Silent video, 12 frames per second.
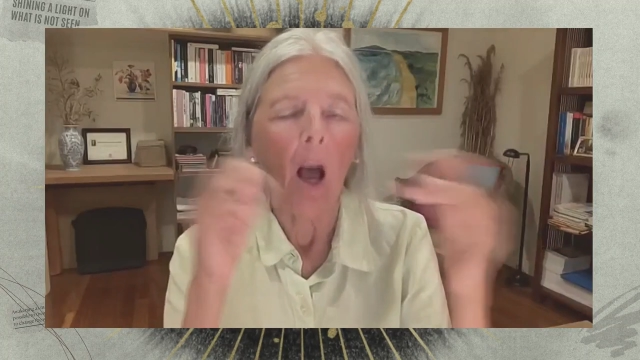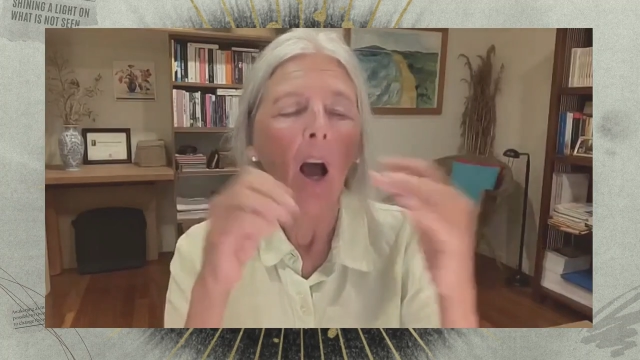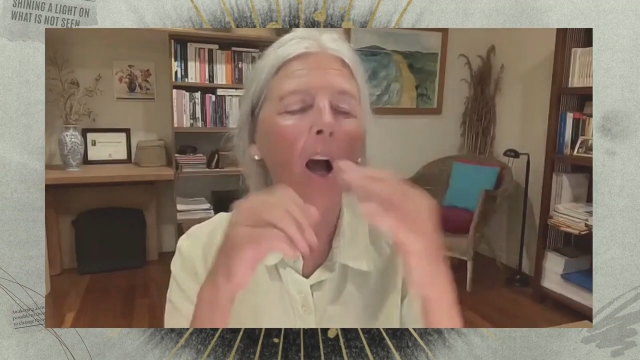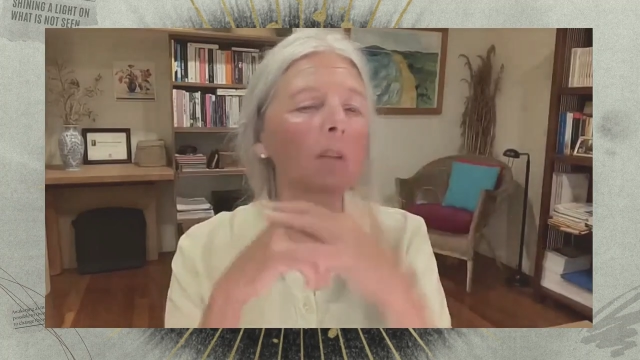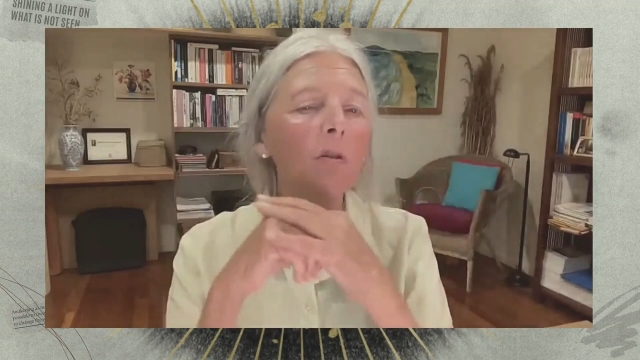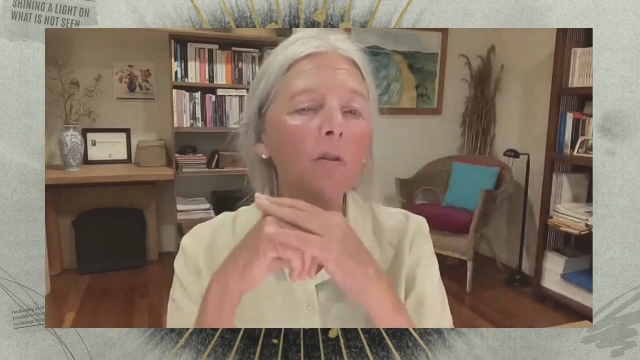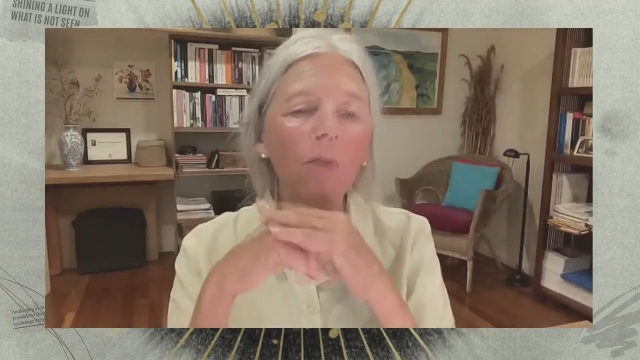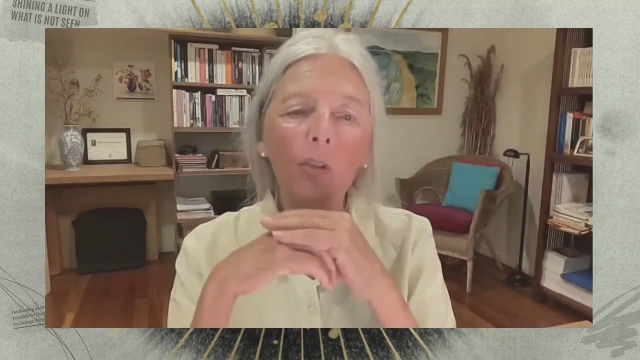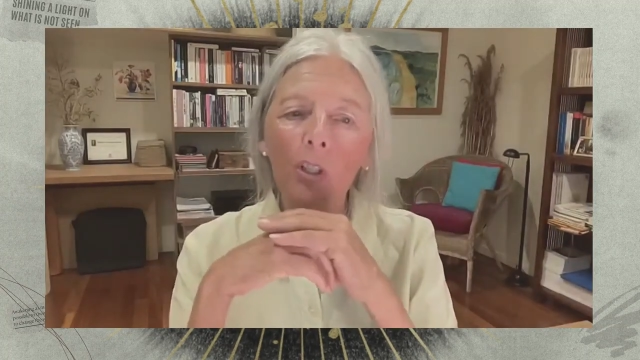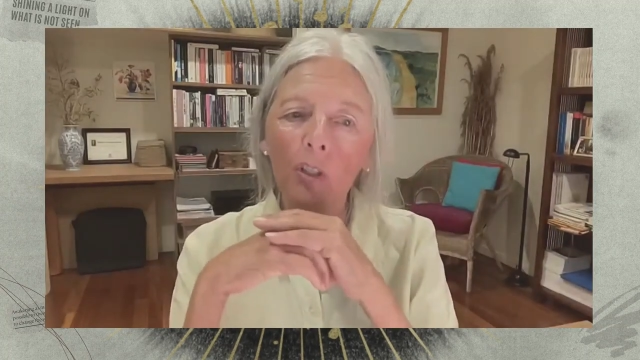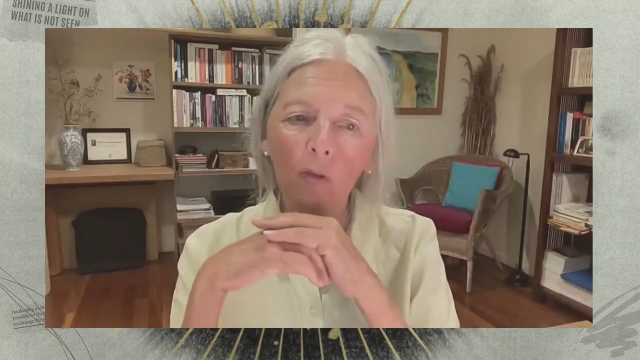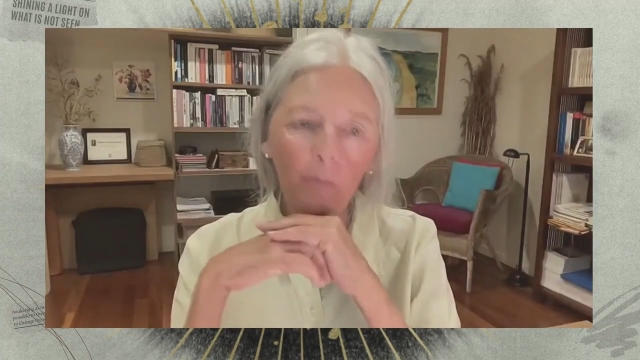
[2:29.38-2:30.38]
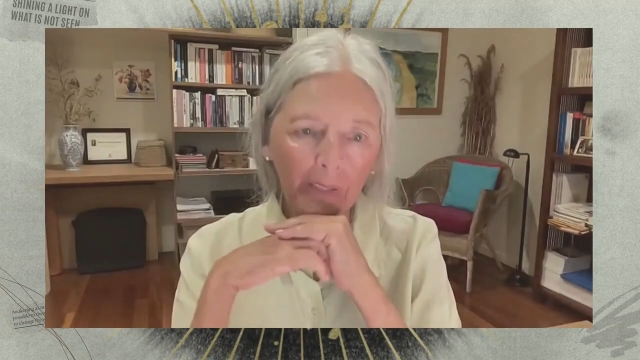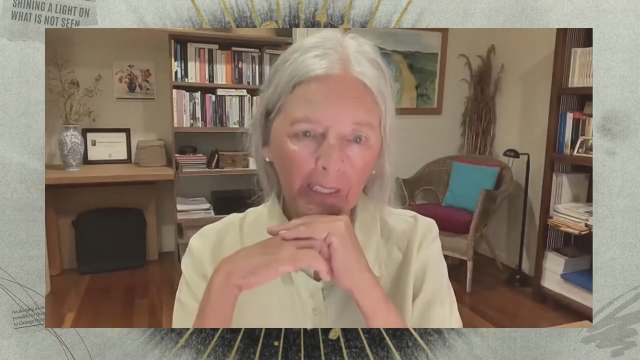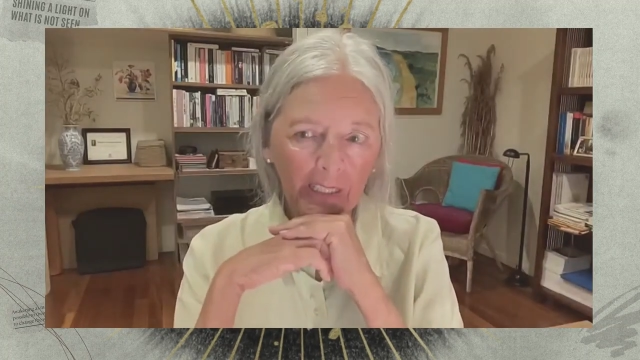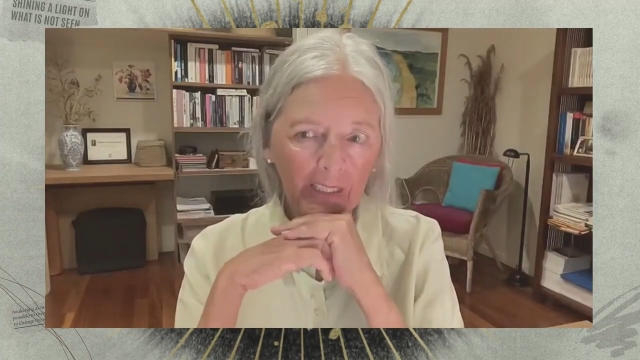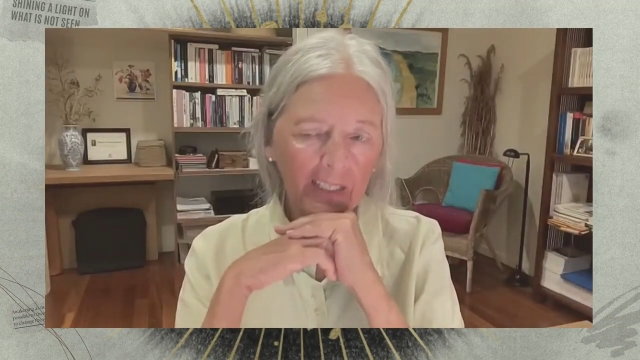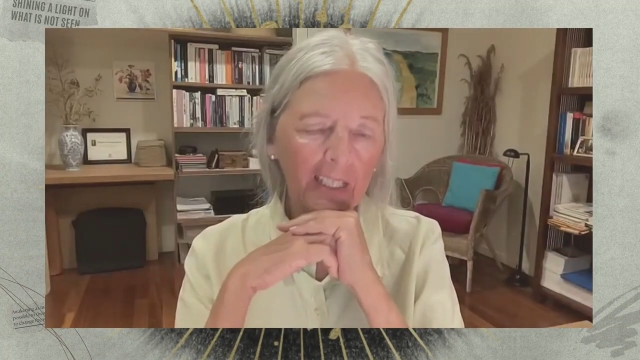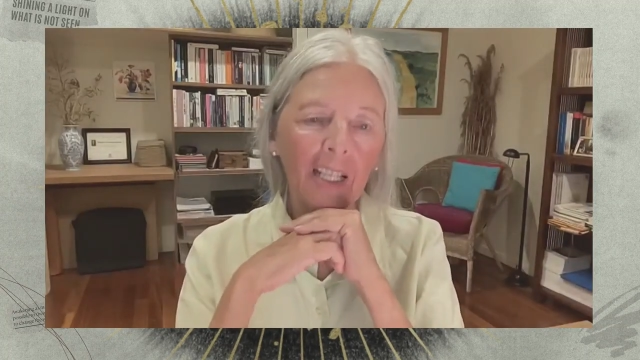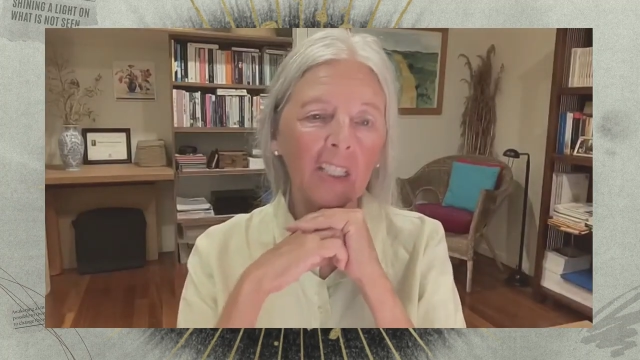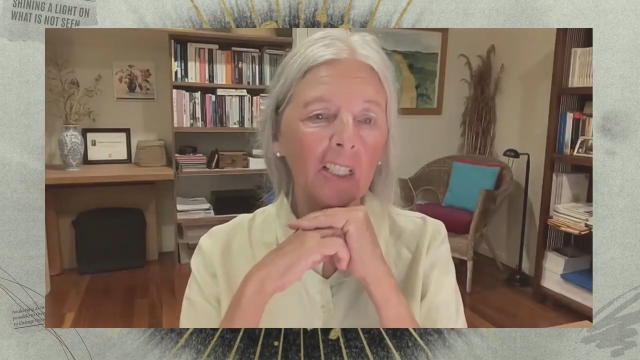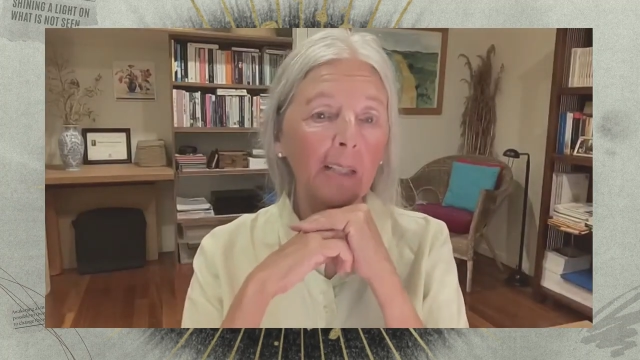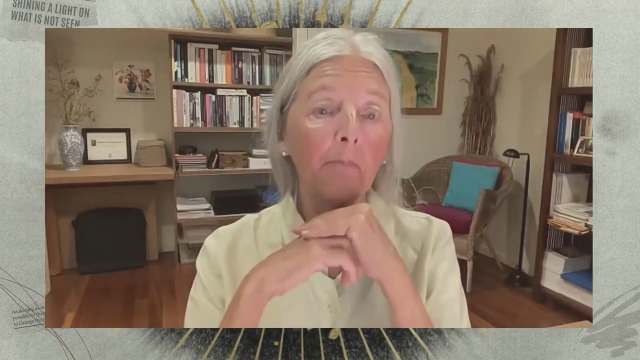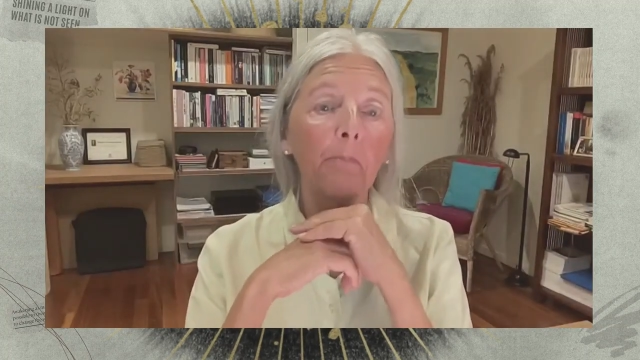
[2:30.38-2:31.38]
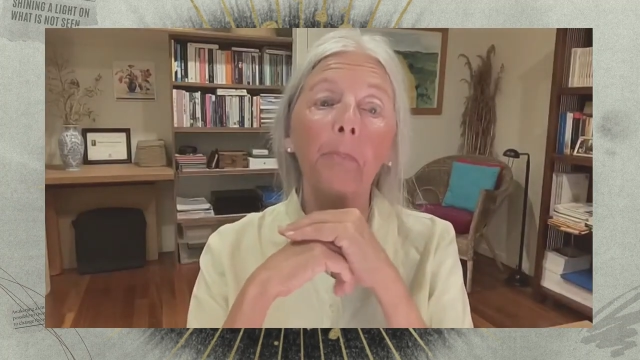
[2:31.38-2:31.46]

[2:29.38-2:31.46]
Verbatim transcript: hundreds of millions, actually